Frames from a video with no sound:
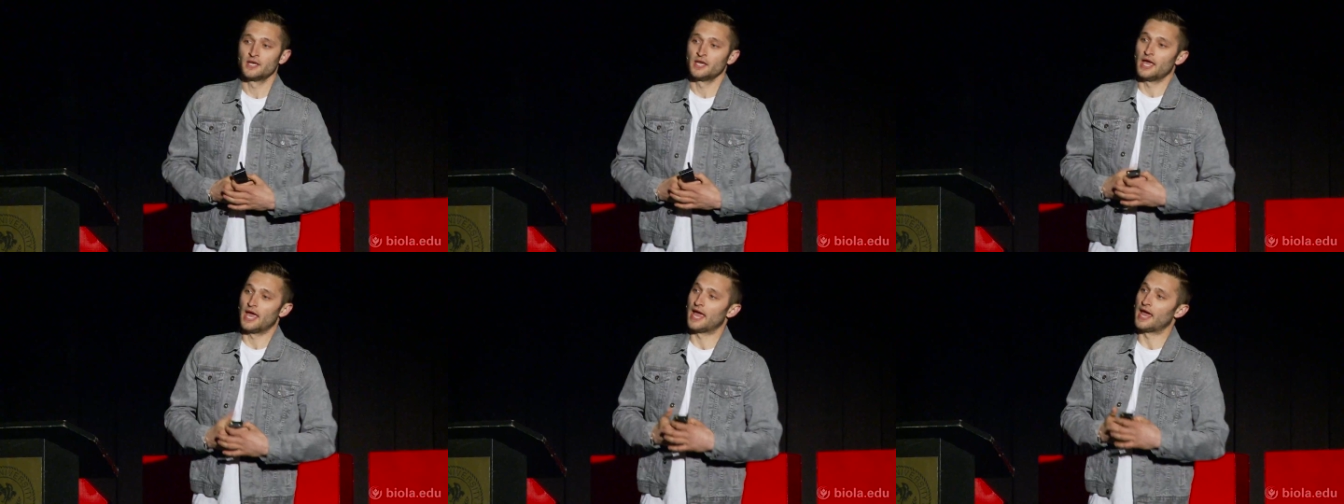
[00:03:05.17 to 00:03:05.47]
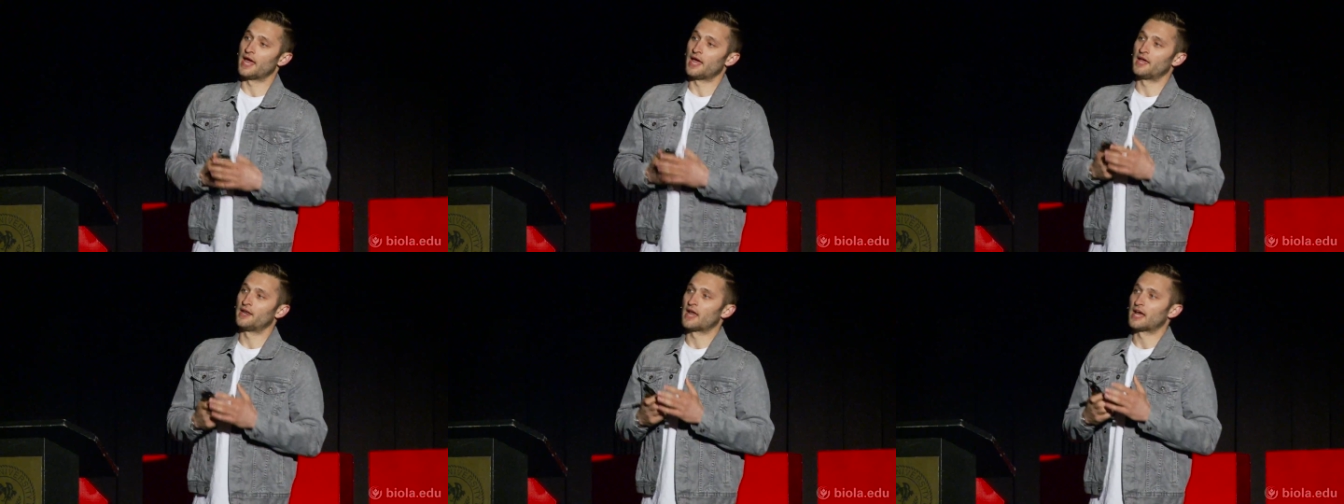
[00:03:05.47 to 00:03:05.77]

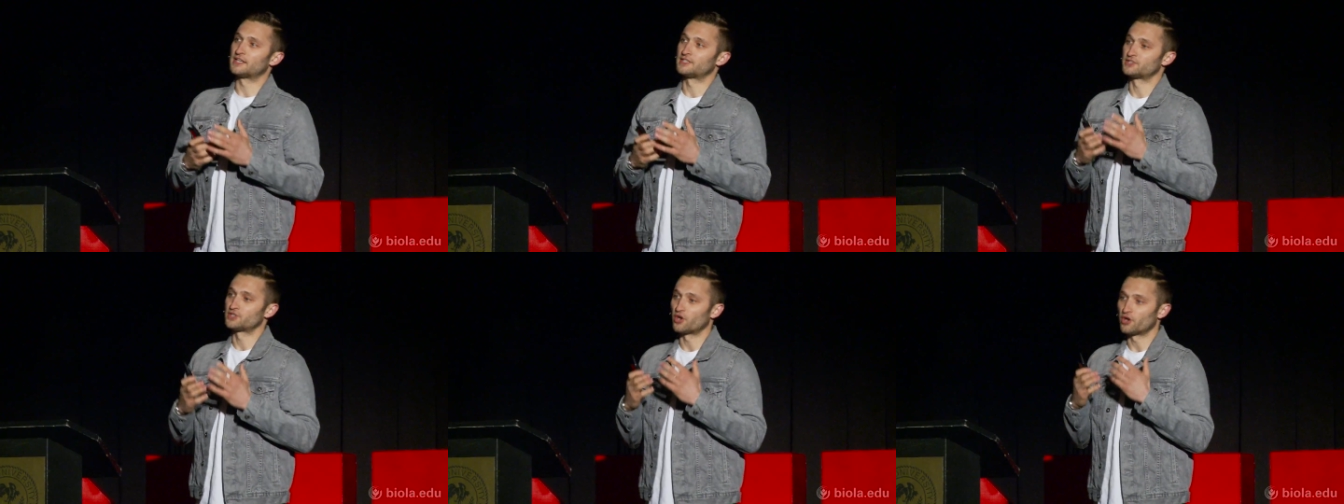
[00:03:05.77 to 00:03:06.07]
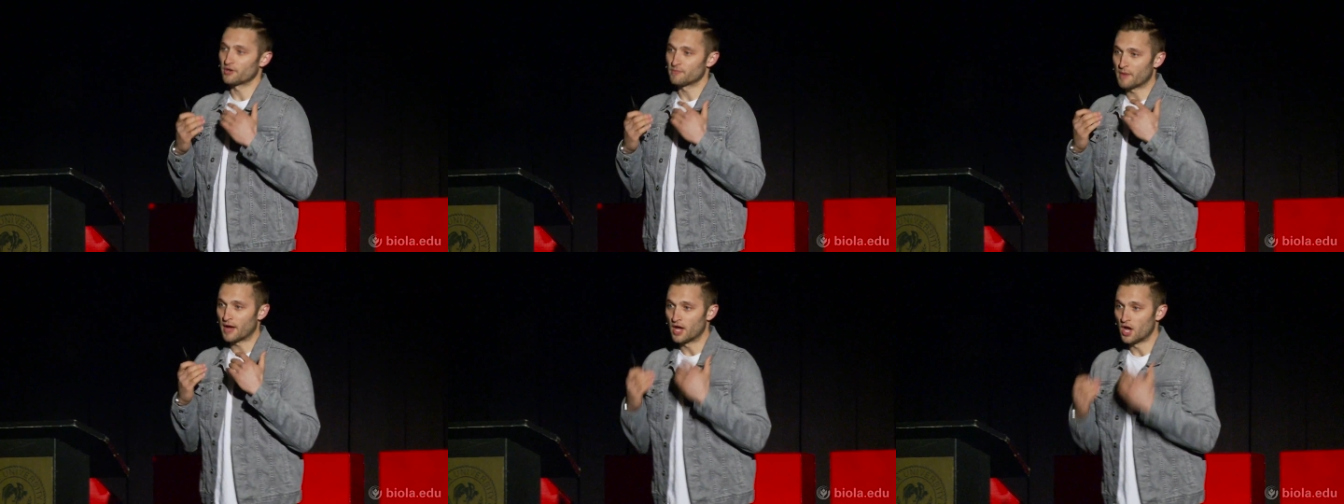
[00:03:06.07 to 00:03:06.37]
And I
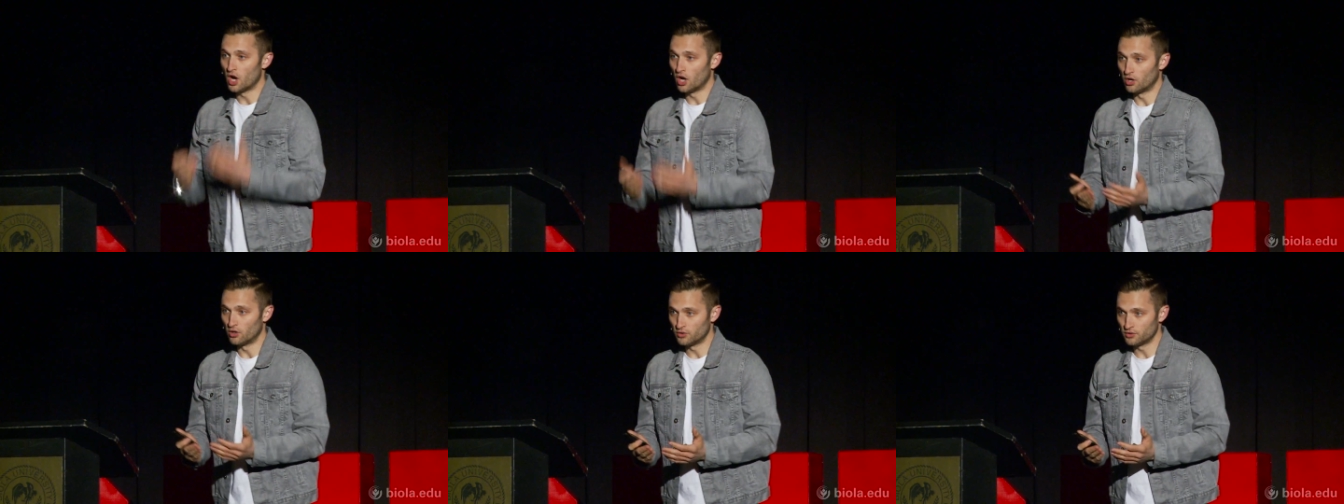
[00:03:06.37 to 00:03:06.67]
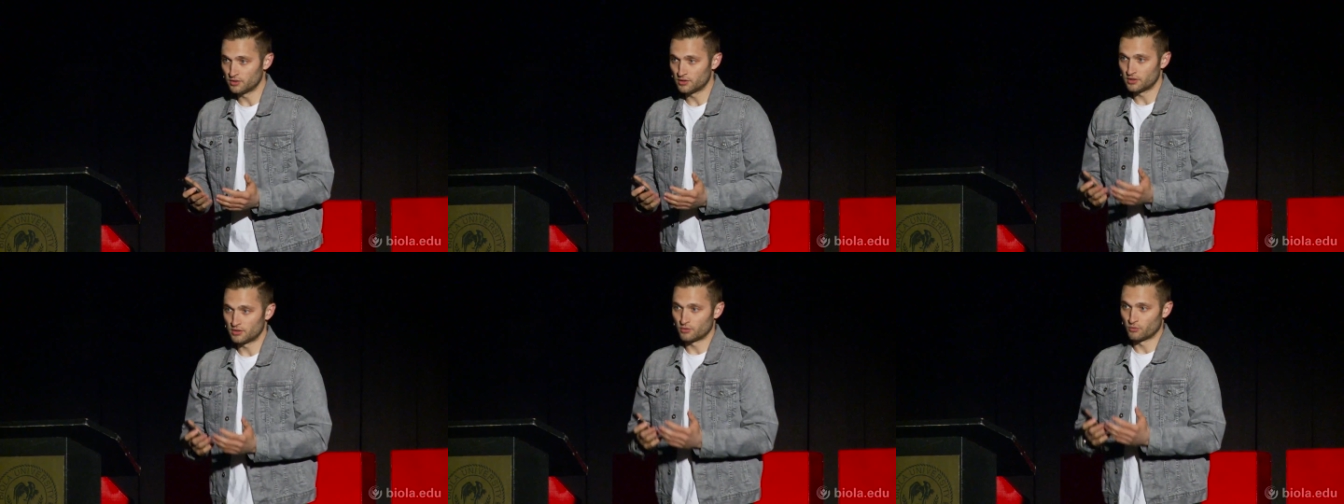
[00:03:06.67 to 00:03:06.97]
started my
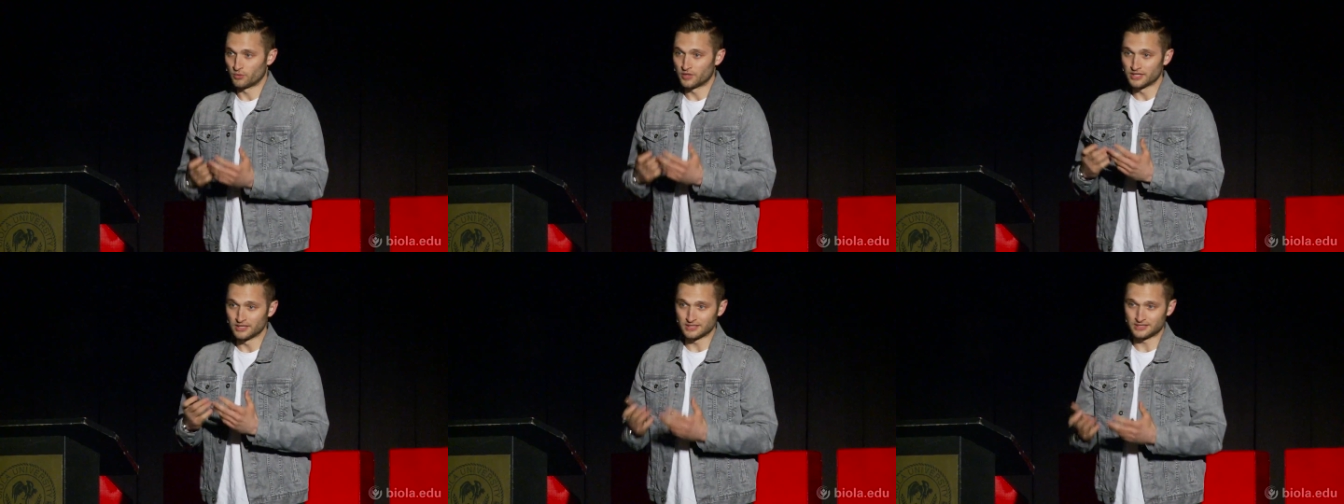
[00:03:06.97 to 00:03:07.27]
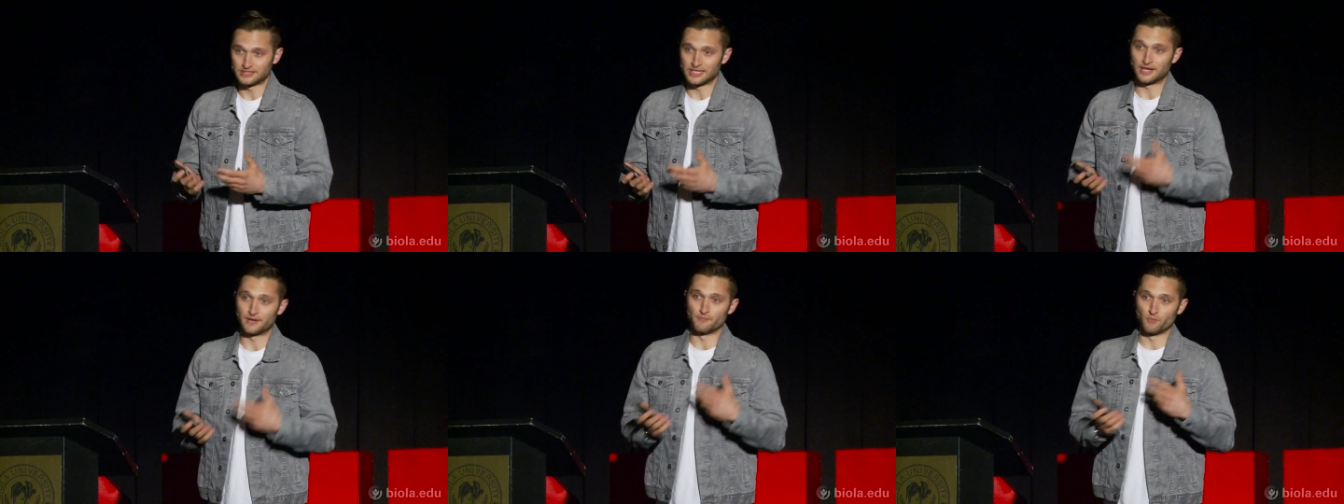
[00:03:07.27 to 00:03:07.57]
own real
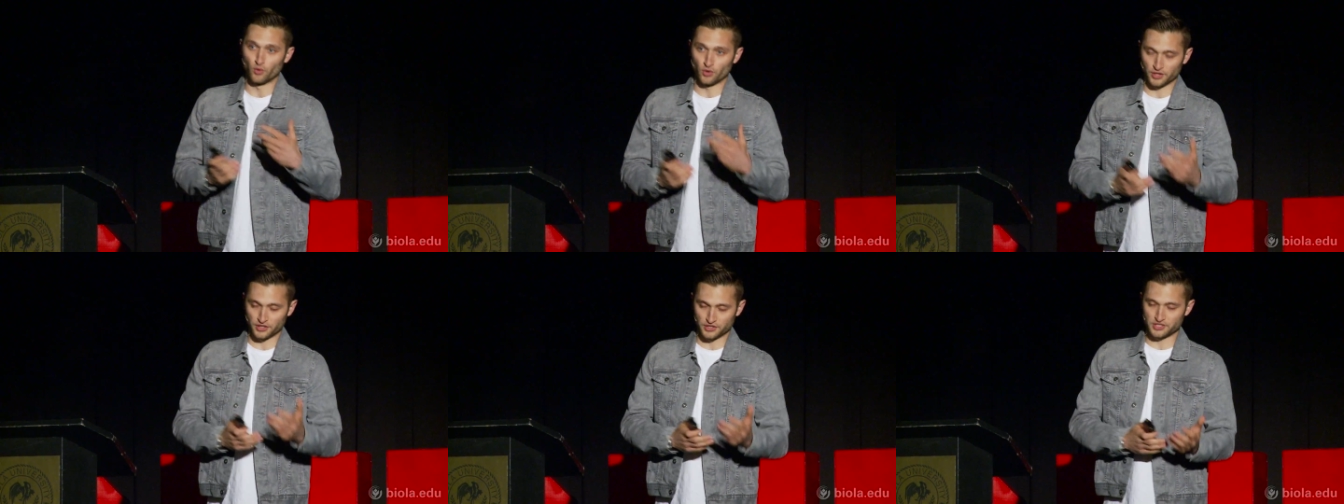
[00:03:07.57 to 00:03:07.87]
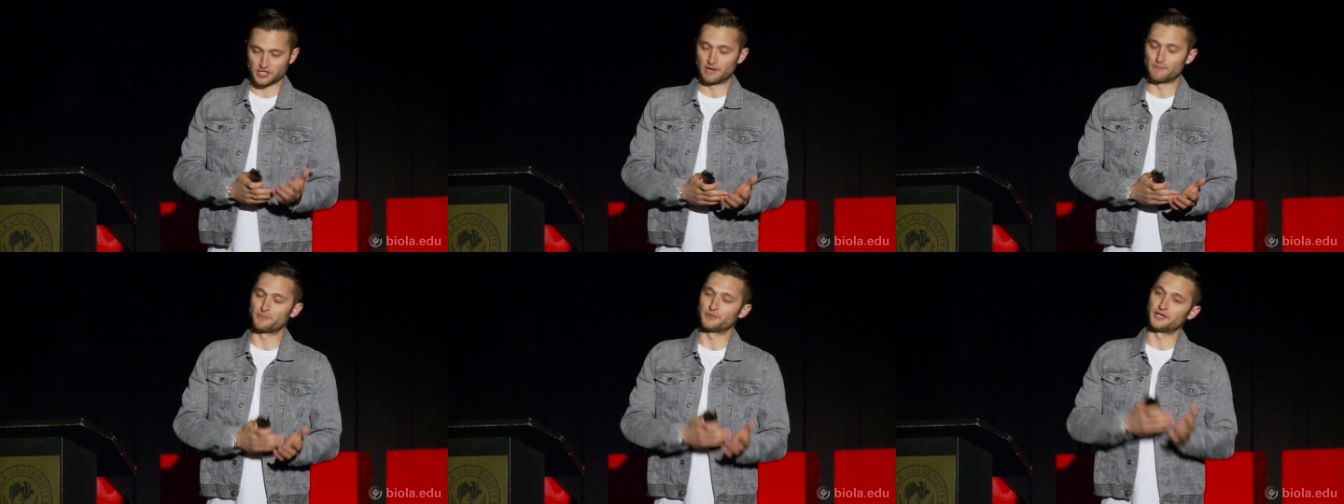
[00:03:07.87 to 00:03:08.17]
estate and mortgage
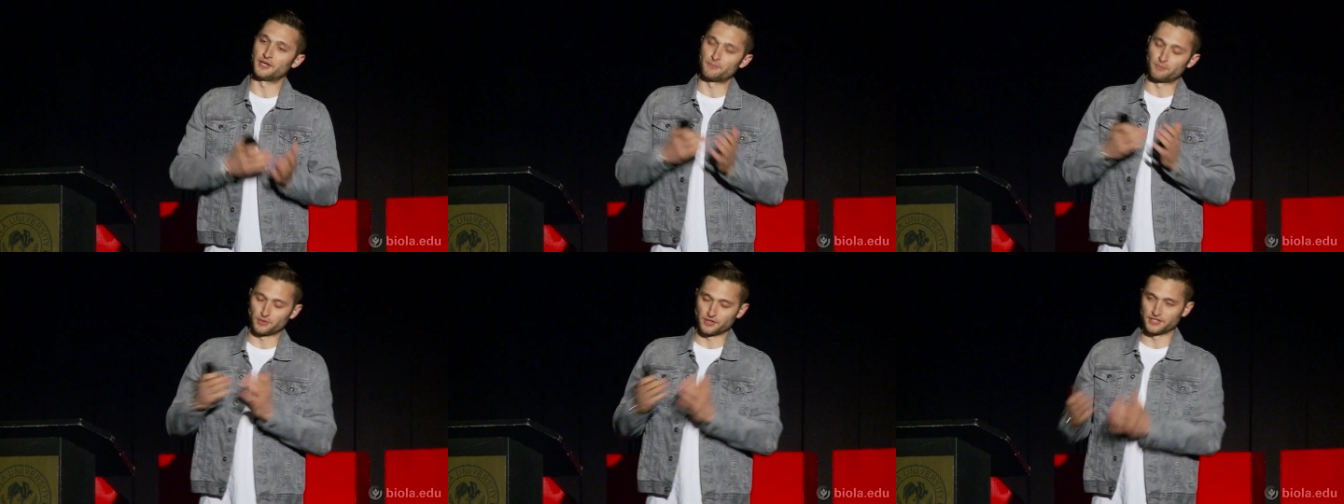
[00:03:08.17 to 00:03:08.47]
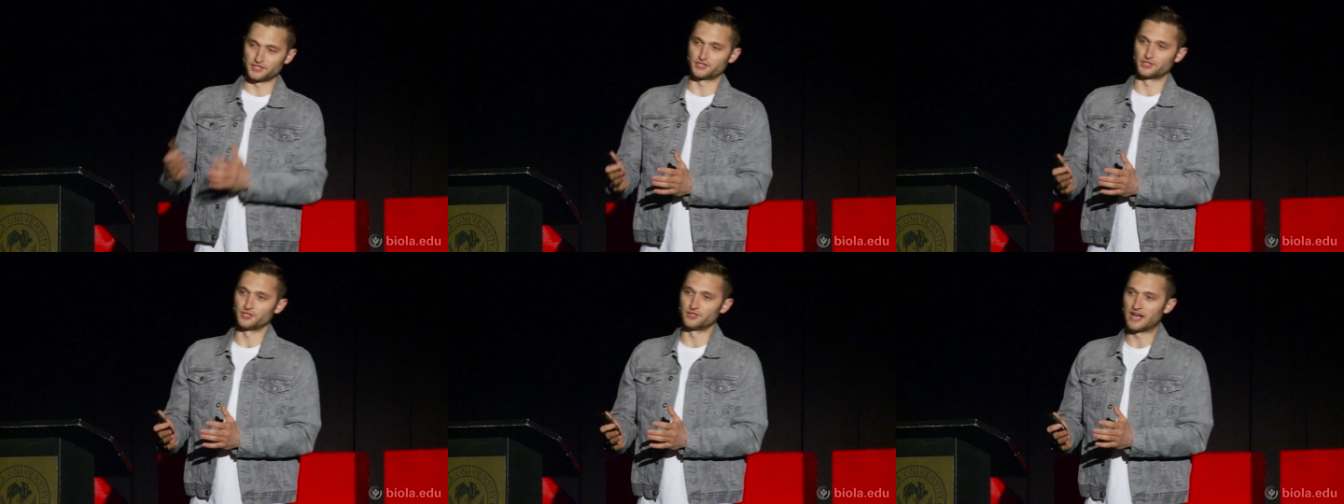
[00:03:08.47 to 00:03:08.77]
company pretty
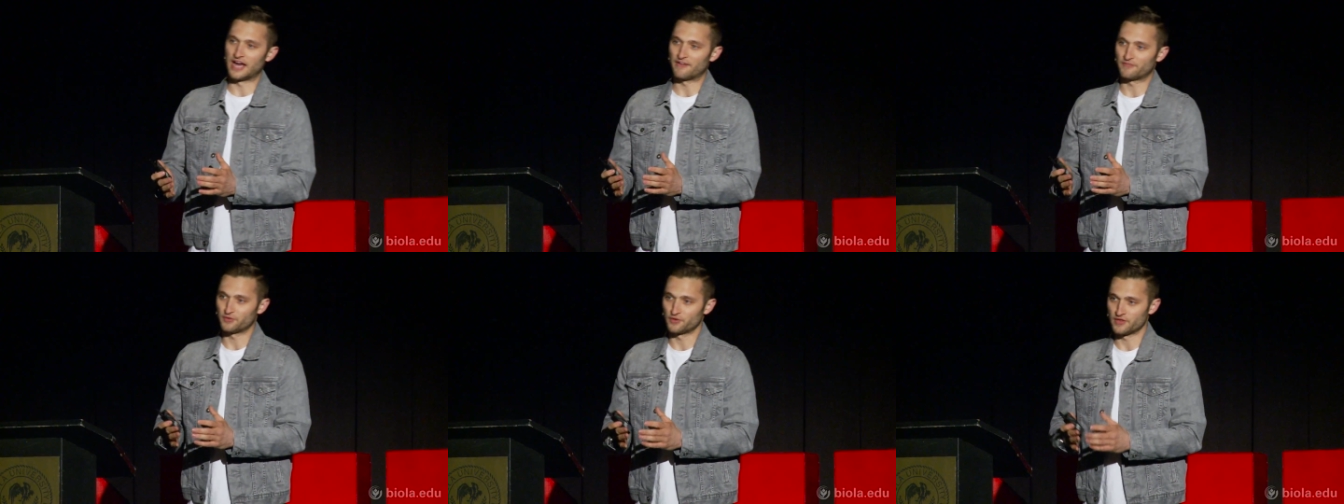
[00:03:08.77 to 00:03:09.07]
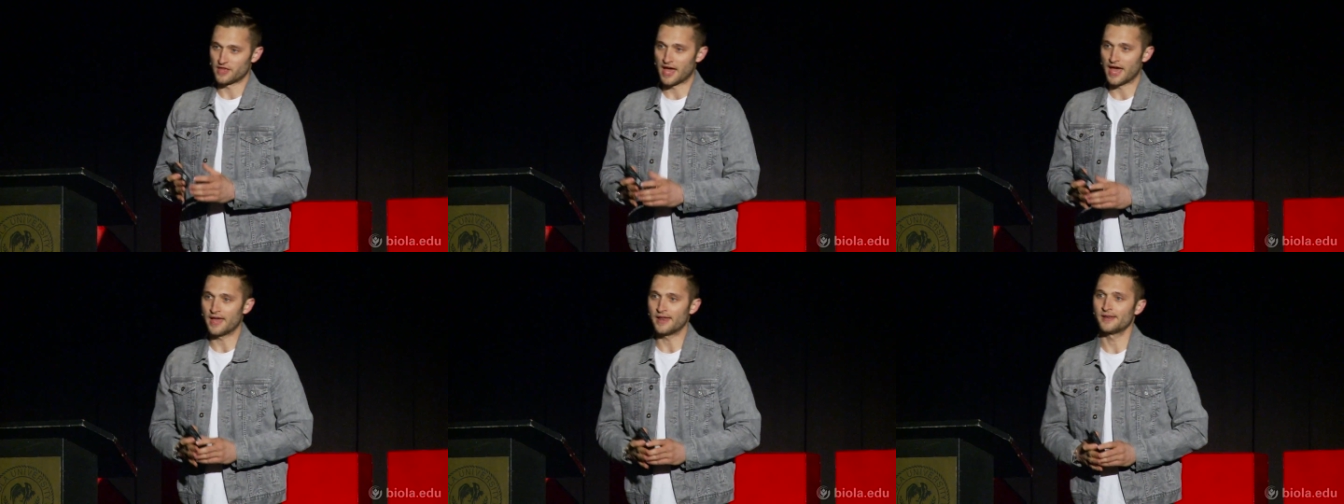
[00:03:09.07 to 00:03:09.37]
soon after
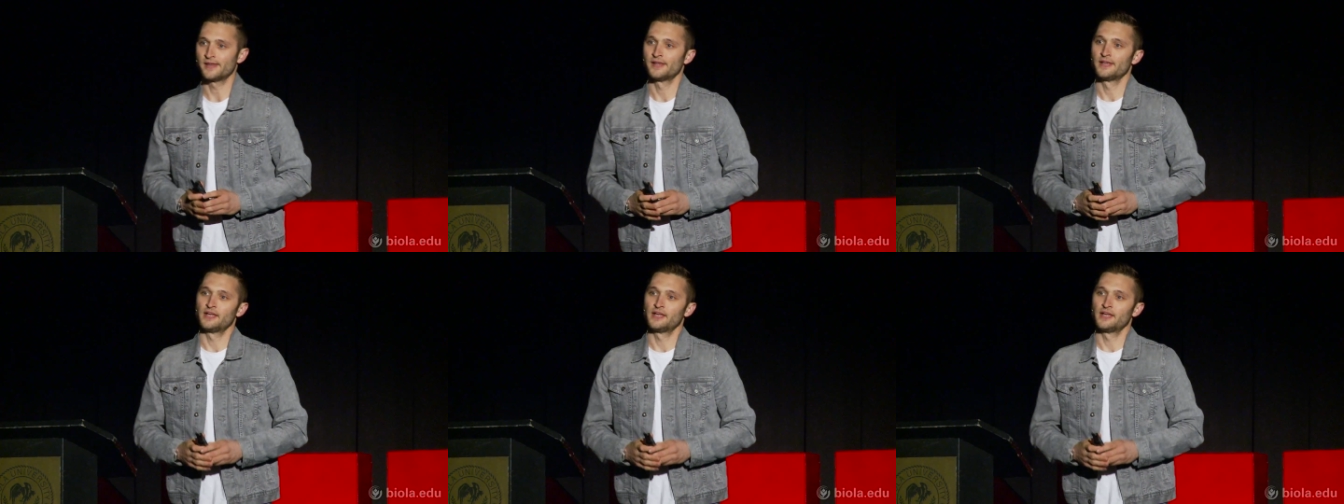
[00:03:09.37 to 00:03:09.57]
that.